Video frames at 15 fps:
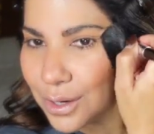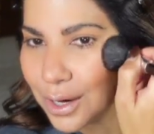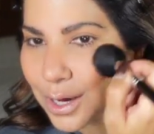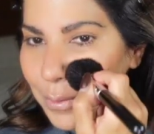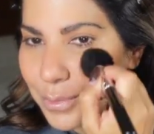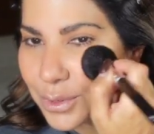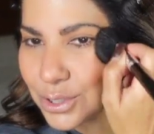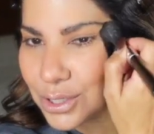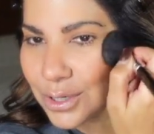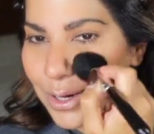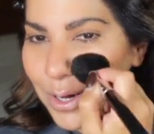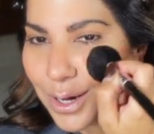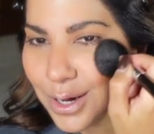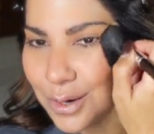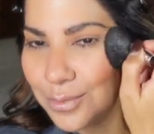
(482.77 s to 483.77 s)
I push it
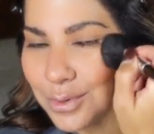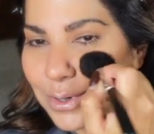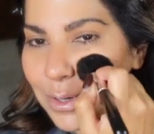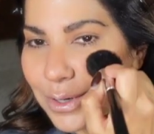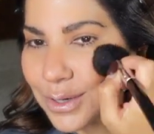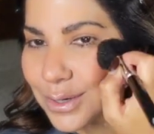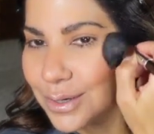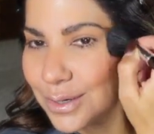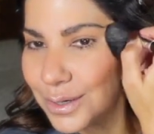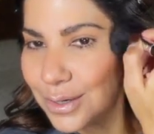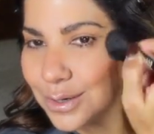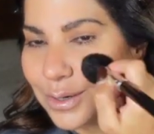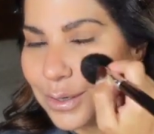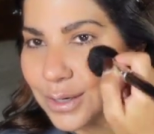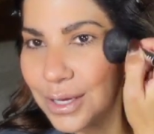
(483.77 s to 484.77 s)
up.
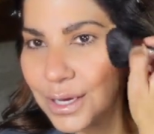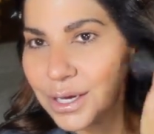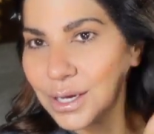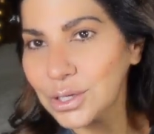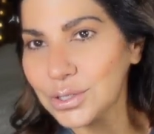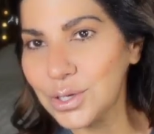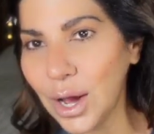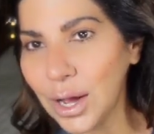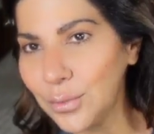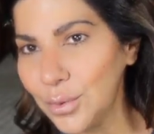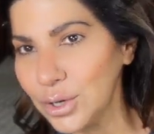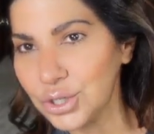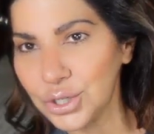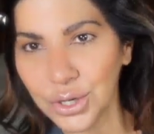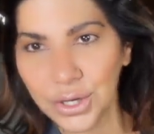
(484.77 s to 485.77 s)
So I
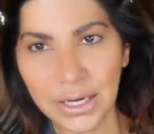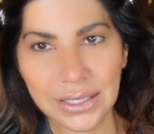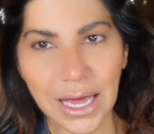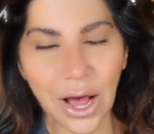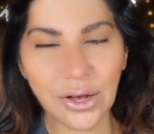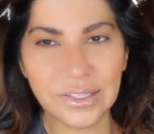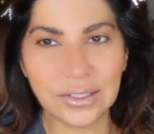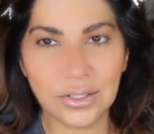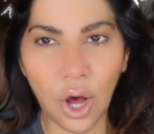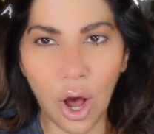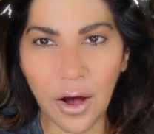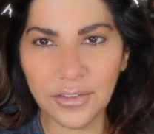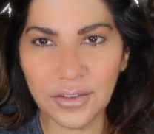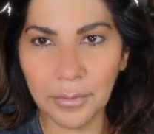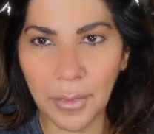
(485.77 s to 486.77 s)
want to show you guys how
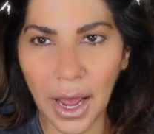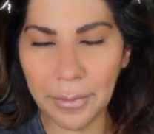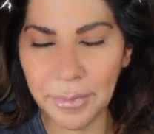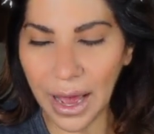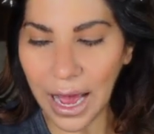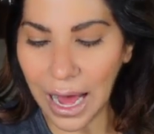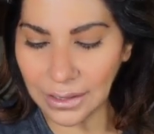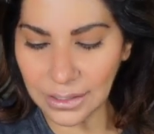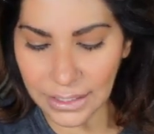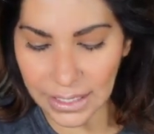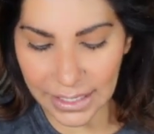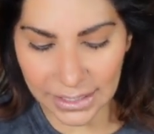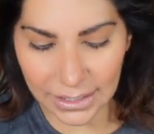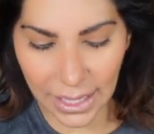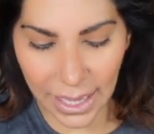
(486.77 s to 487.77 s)
soft my palette is.